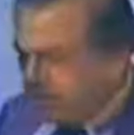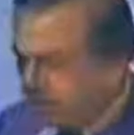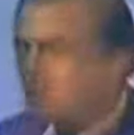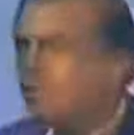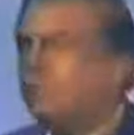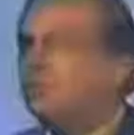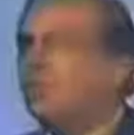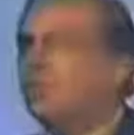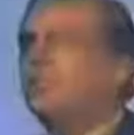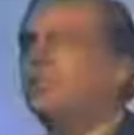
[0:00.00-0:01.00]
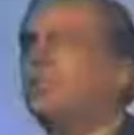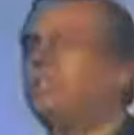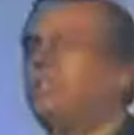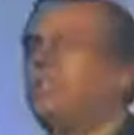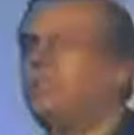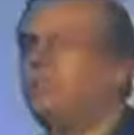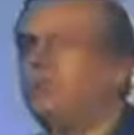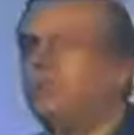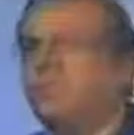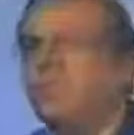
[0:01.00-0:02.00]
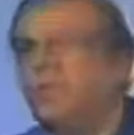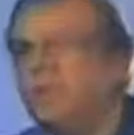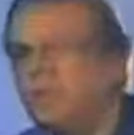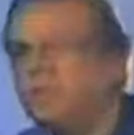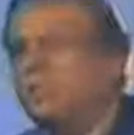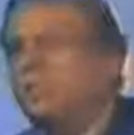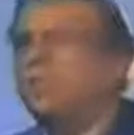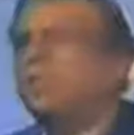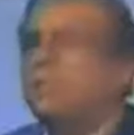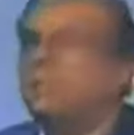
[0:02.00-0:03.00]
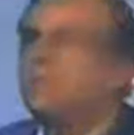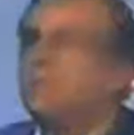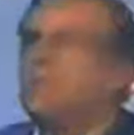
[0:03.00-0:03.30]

this situation continued until